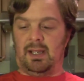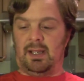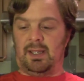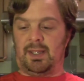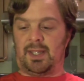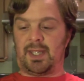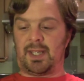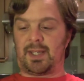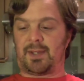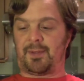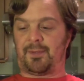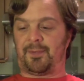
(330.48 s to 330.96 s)

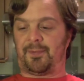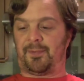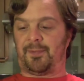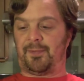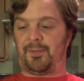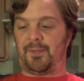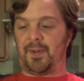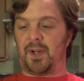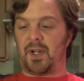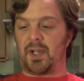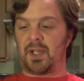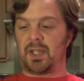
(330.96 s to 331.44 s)
This
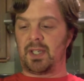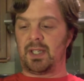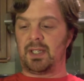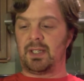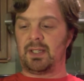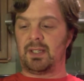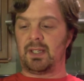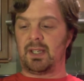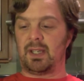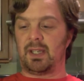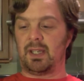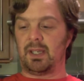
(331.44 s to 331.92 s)

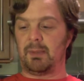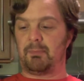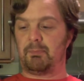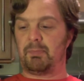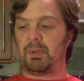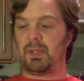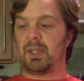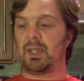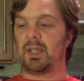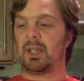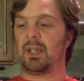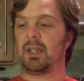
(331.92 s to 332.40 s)
fine
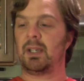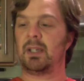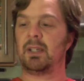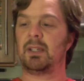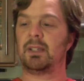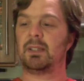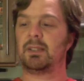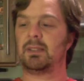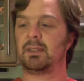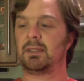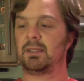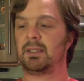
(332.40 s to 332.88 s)
beer
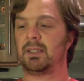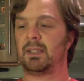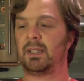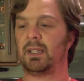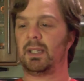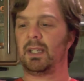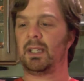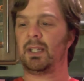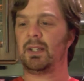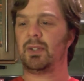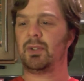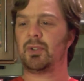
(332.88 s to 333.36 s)

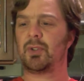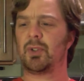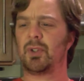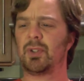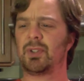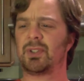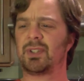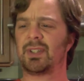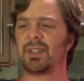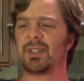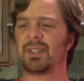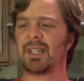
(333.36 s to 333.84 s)

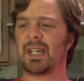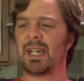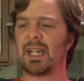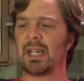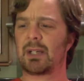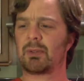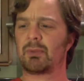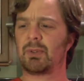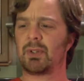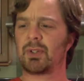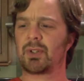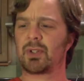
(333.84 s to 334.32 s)
enjoys a
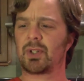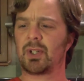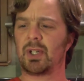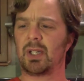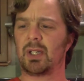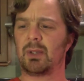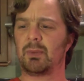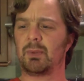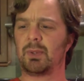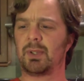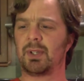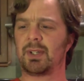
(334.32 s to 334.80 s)
dark rich
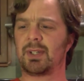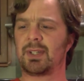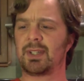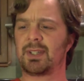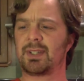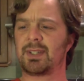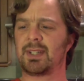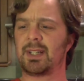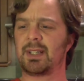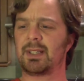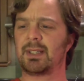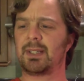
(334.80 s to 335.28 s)
colour with a
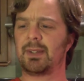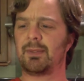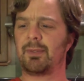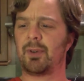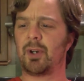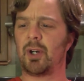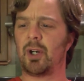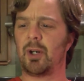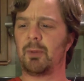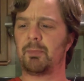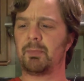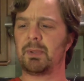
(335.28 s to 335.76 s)
distinctive
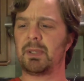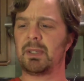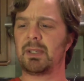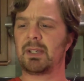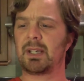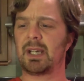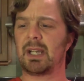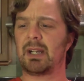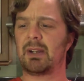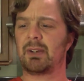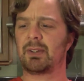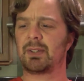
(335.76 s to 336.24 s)
hoppy
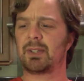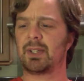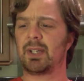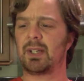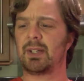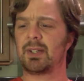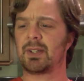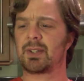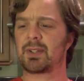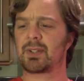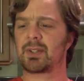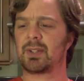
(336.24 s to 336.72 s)
character
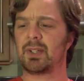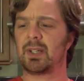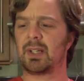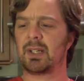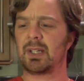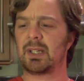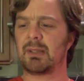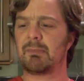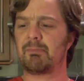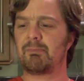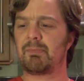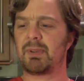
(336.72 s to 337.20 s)
and a
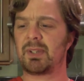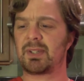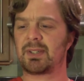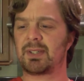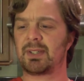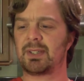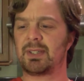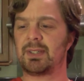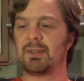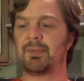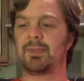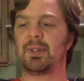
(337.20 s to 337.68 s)
slightly
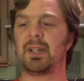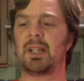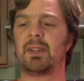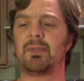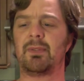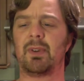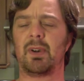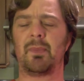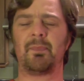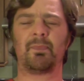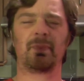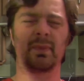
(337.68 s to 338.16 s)
biscuity
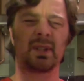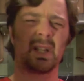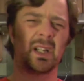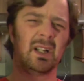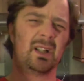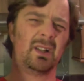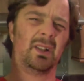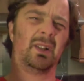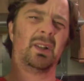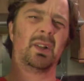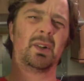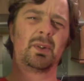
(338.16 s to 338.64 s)
flavour
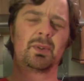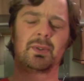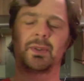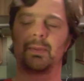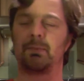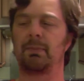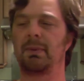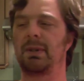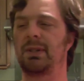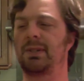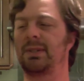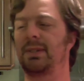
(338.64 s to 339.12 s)
loads of
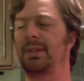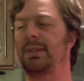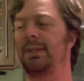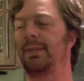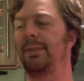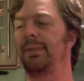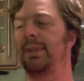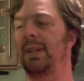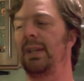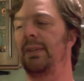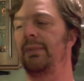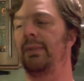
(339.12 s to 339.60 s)
biscuity
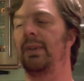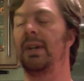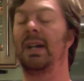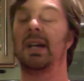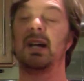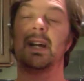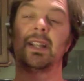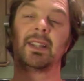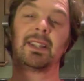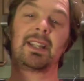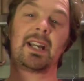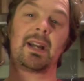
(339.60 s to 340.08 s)
flavour.
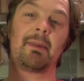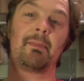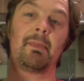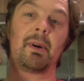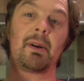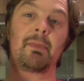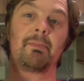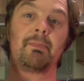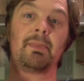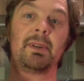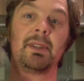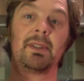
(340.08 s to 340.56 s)
That
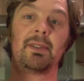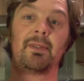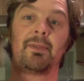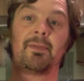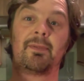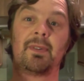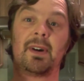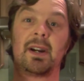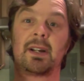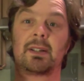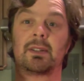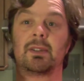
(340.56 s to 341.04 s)
might be the
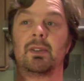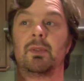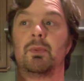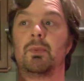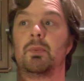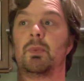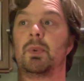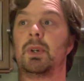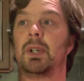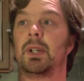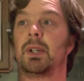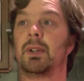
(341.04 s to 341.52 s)
fact that
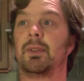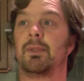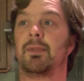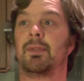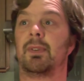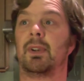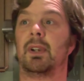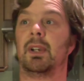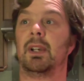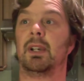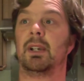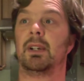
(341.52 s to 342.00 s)
where
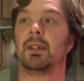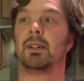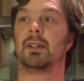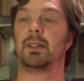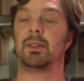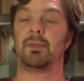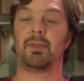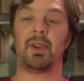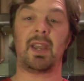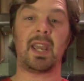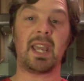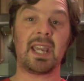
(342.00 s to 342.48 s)
I've
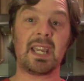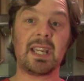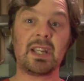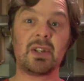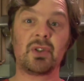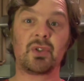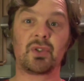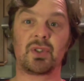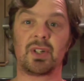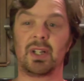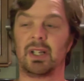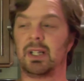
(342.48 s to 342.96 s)
kind of
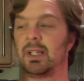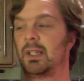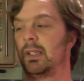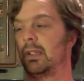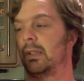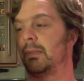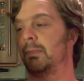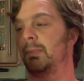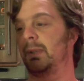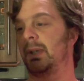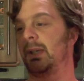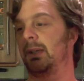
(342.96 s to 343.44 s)
aged it a
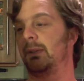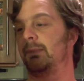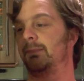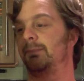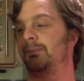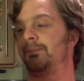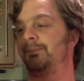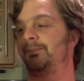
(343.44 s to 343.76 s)
little bit.